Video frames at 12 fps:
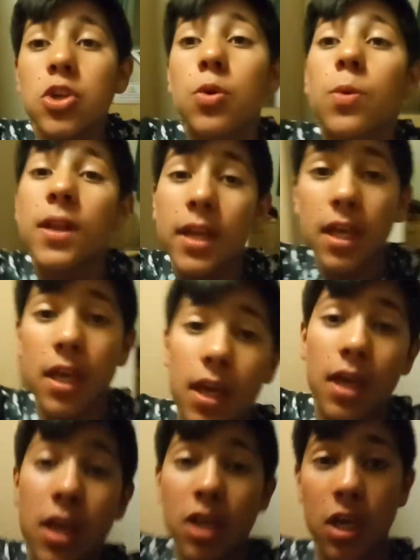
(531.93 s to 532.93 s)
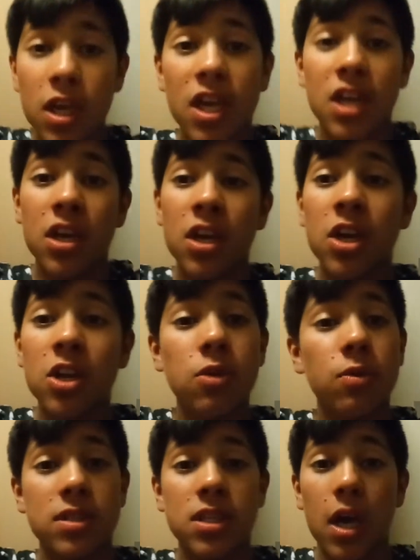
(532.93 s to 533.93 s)
you will hear in
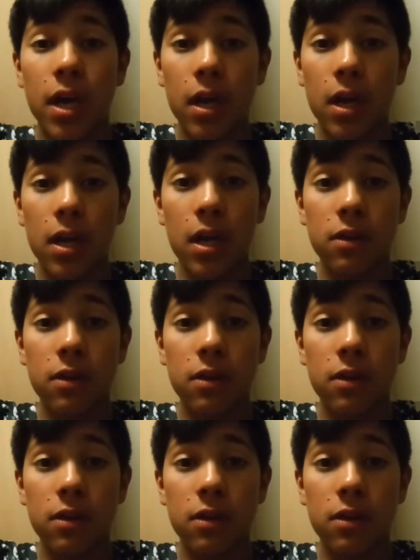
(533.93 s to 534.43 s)
your entire